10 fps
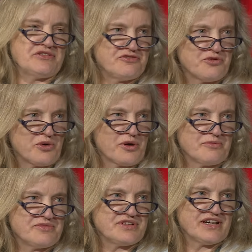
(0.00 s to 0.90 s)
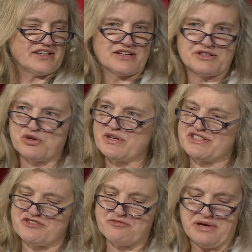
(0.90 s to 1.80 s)
an informed, uh,
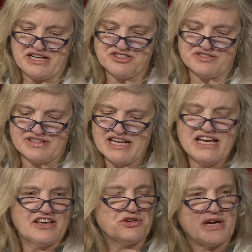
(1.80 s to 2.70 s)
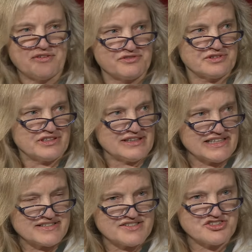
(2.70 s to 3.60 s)
inquisitive patient. You have
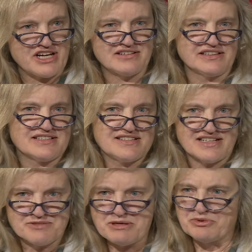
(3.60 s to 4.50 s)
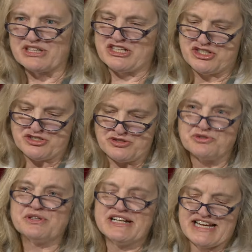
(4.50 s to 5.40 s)
lists, checklists, things people can
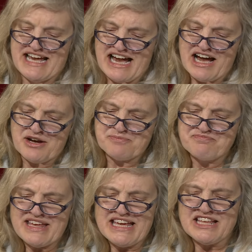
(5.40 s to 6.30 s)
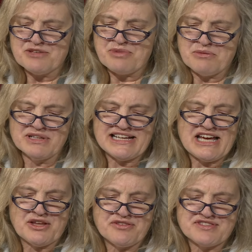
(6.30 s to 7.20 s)
do. Um, in the public
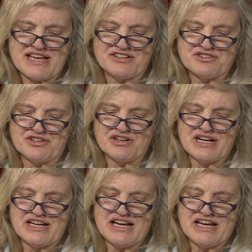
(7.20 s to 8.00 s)
health sector,